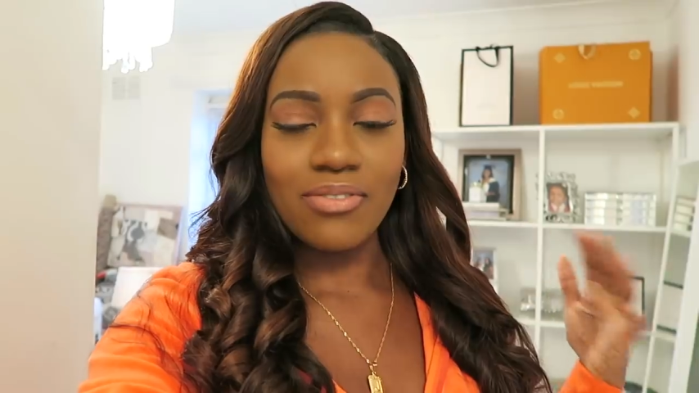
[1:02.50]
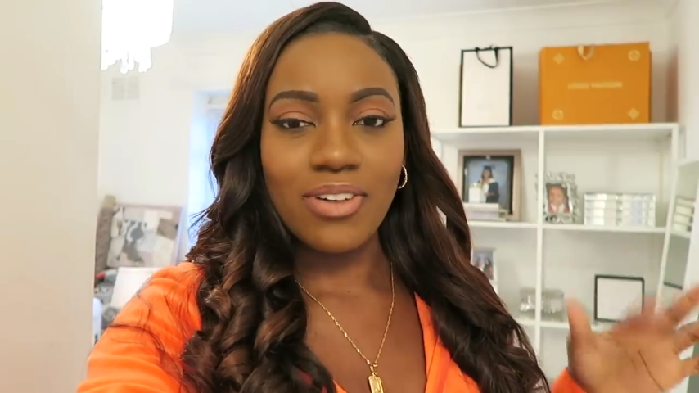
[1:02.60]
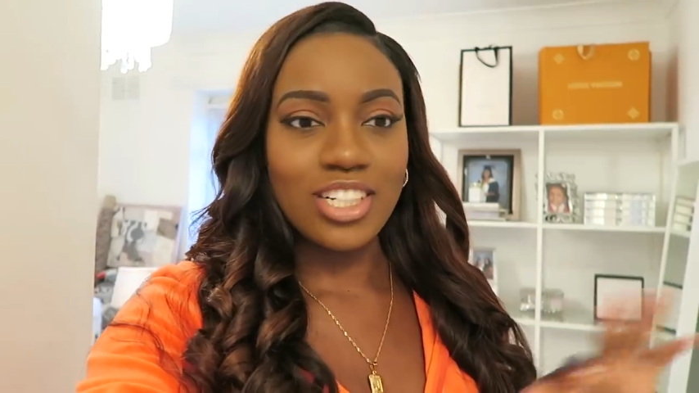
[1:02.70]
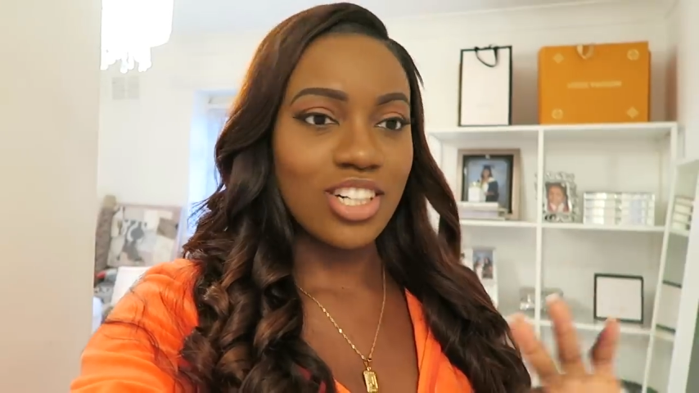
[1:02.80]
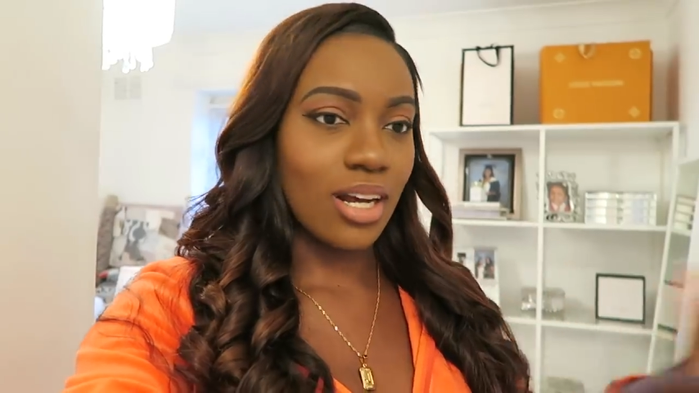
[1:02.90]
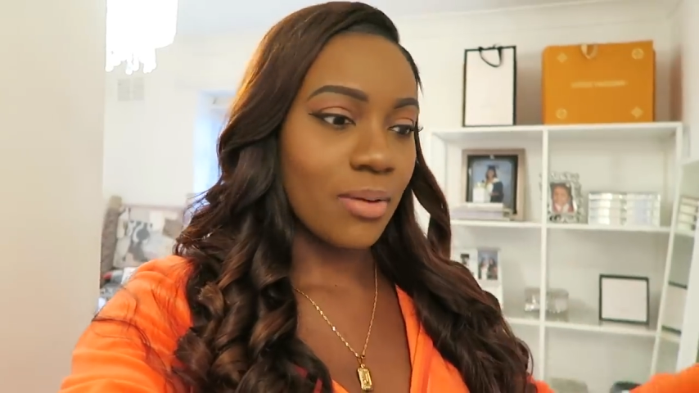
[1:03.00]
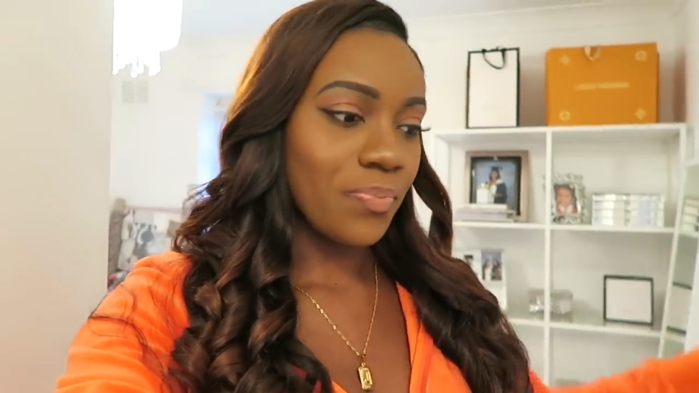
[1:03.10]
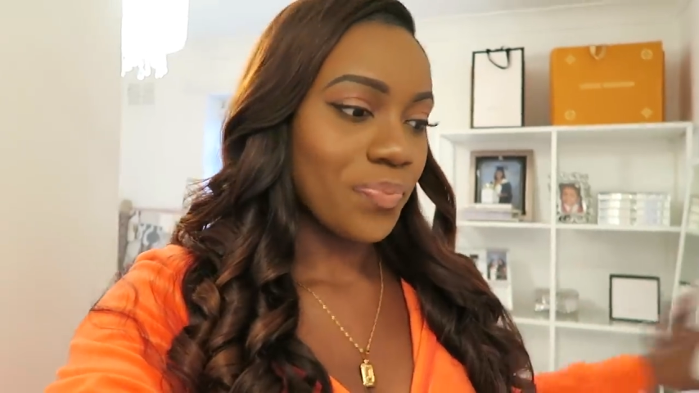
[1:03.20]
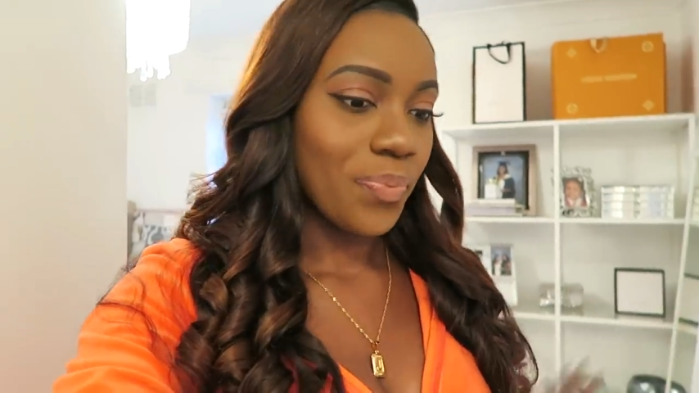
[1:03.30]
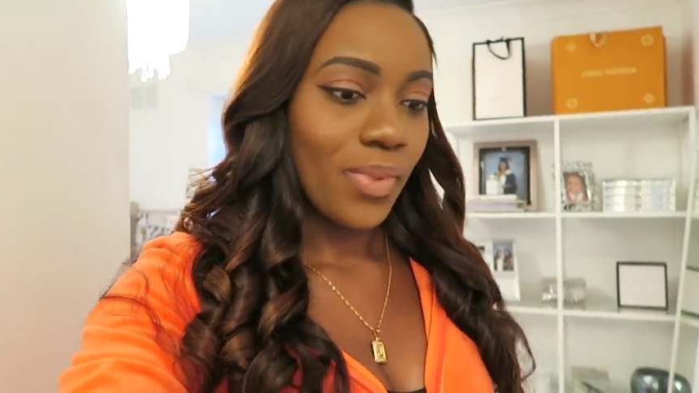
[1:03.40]
a fresher
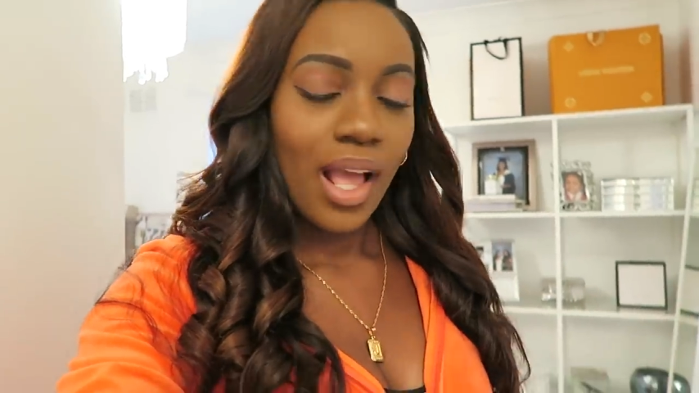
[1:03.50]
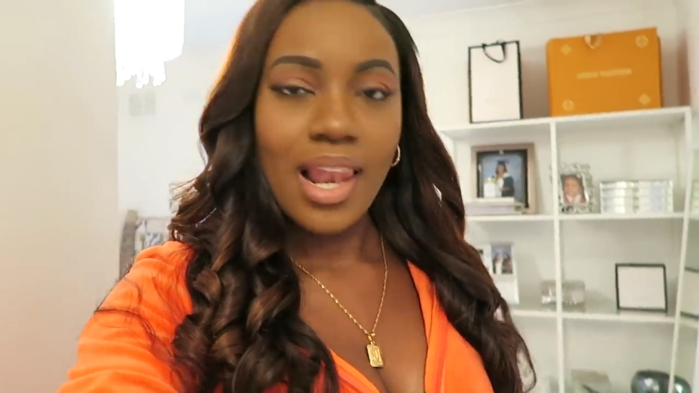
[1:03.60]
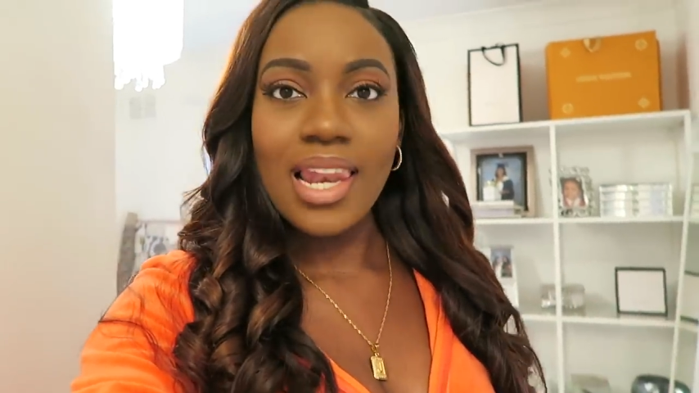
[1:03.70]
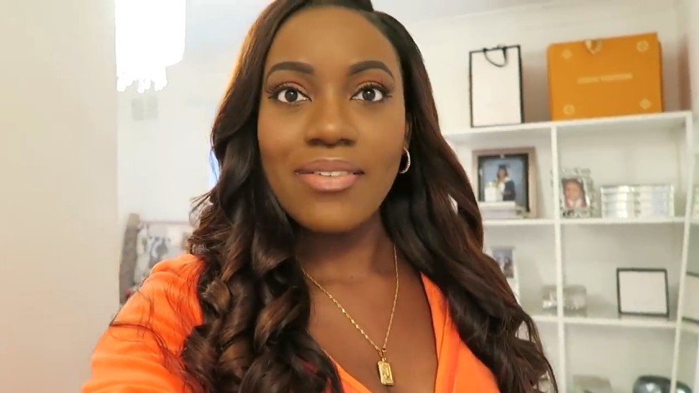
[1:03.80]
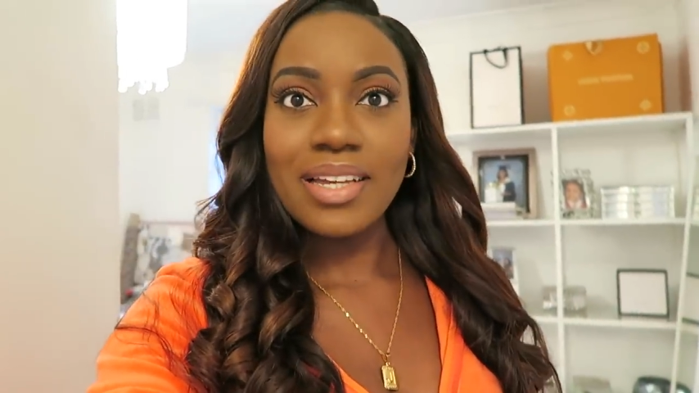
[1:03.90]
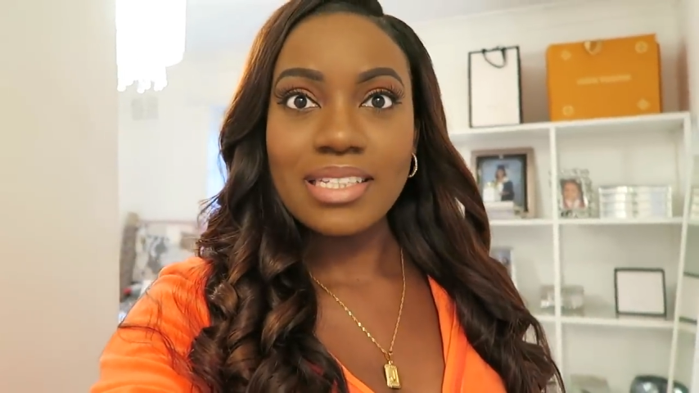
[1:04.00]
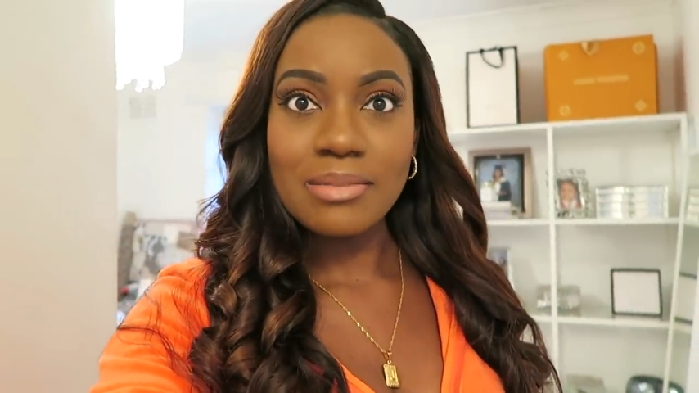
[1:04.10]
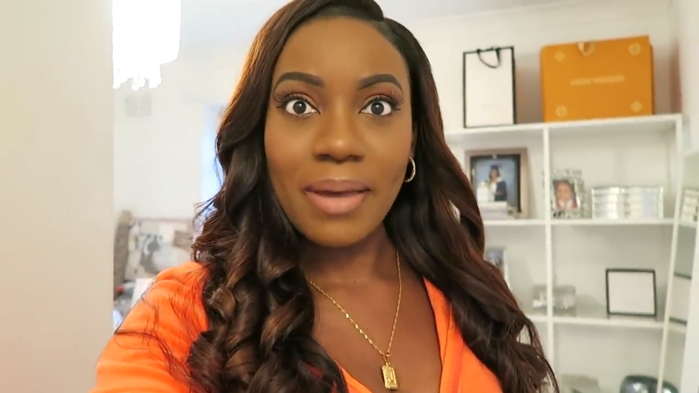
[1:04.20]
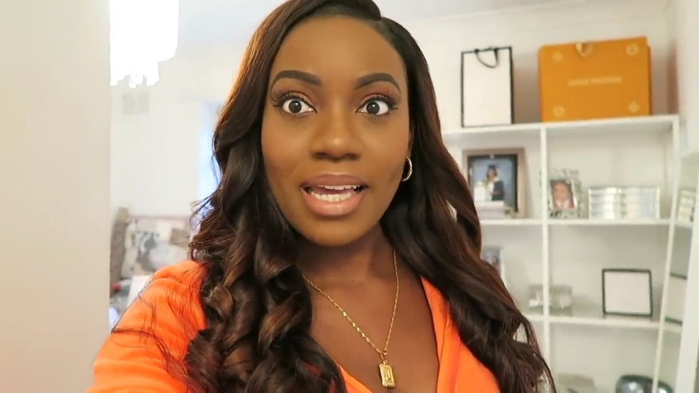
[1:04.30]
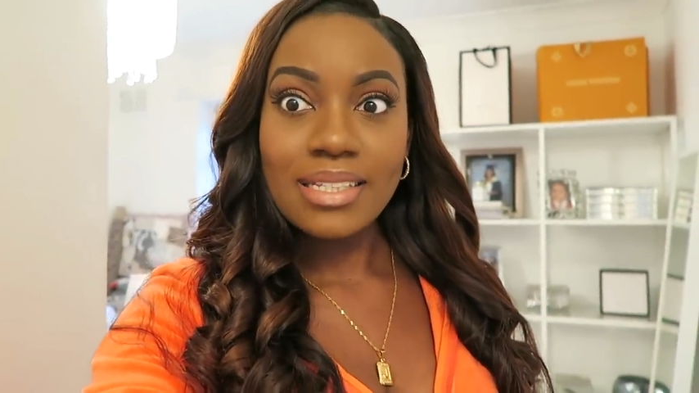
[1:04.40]
living
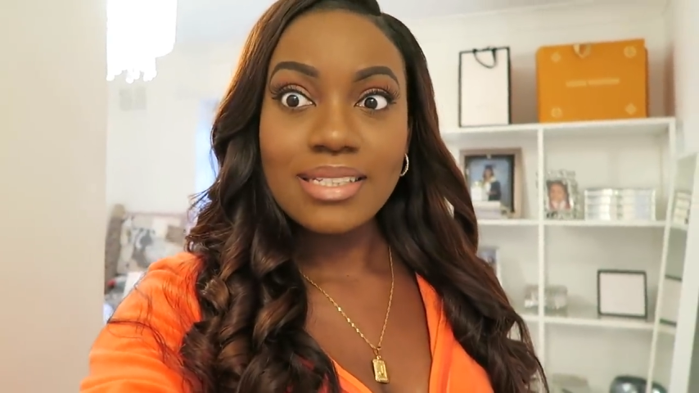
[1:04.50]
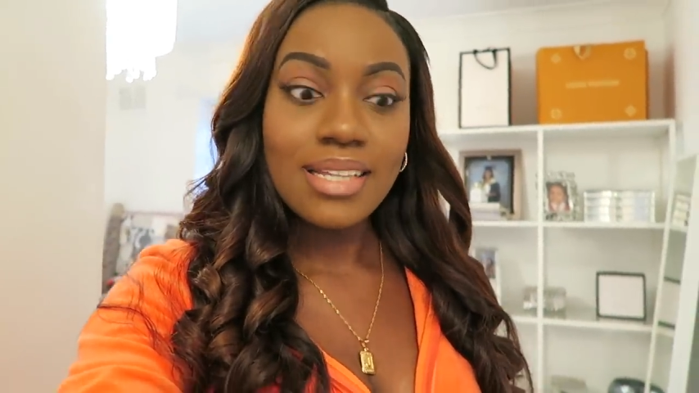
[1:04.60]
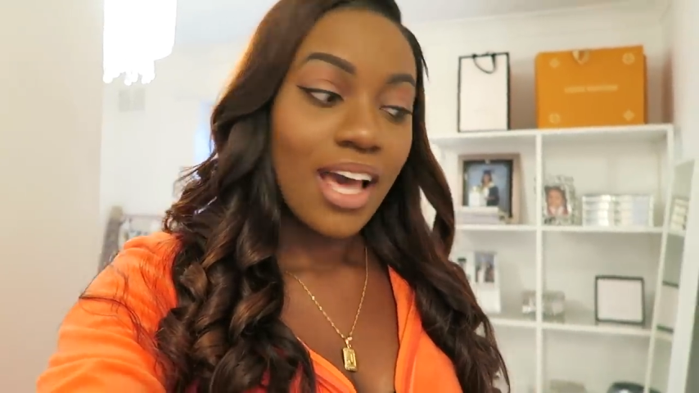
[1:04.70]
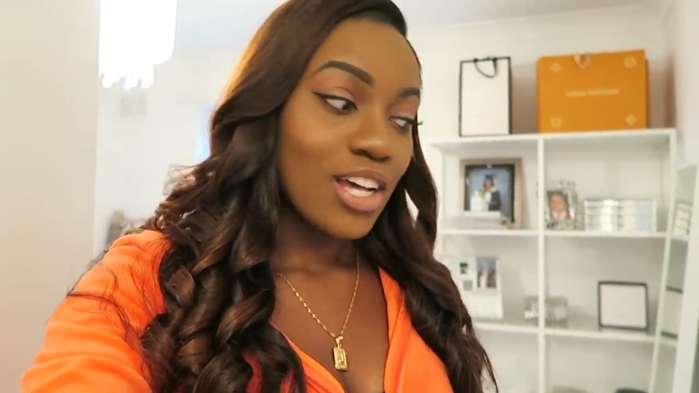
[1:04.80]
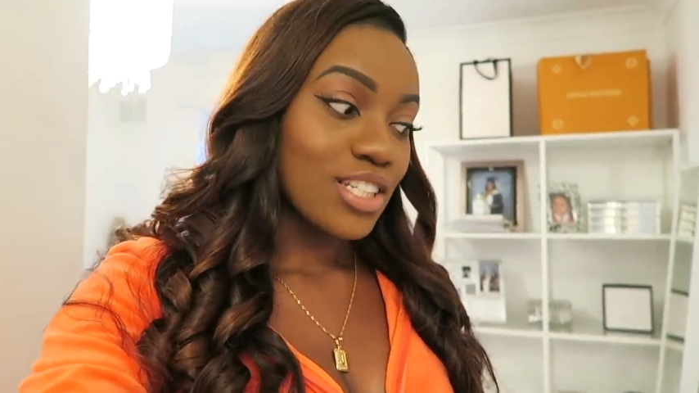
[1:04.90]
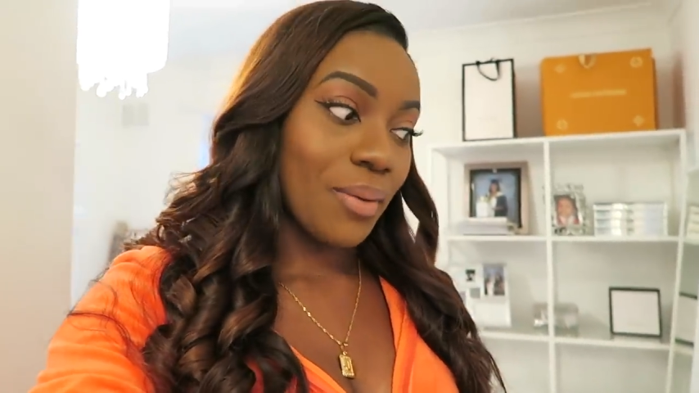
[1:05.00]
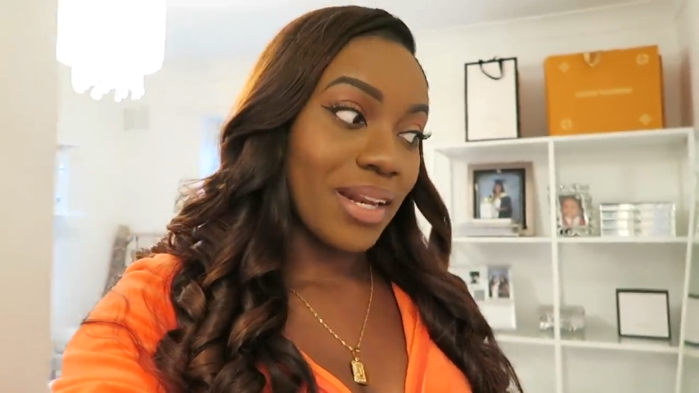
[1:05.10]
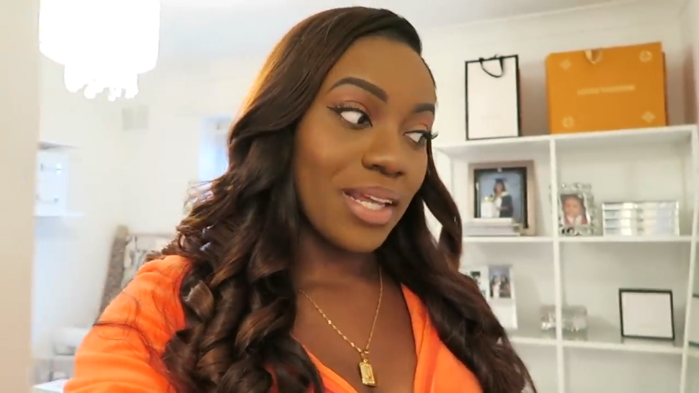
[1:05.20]
space so